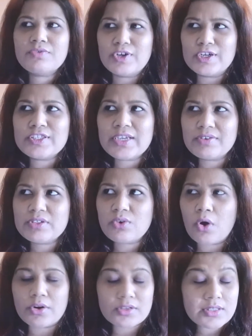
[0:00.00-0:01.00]
first I was
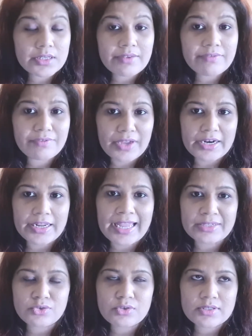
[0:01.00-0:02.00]
honestly very
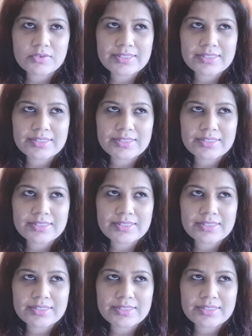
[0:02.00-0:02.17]
anxious.